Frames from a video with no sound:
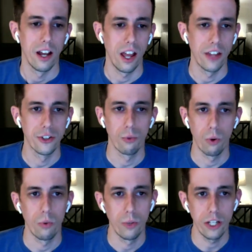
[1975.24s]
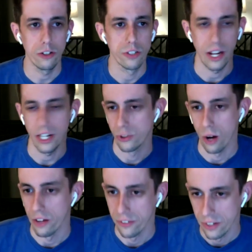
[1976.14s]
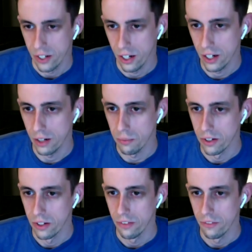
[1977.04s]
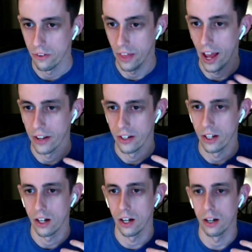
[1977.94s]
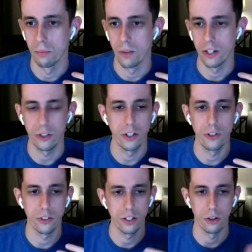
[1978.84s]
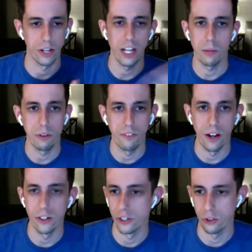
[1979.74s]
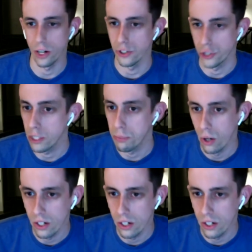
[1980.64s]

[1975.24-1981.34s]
so what we use Ahrefs for that. You can use, you know, KW Finder is a great cheap one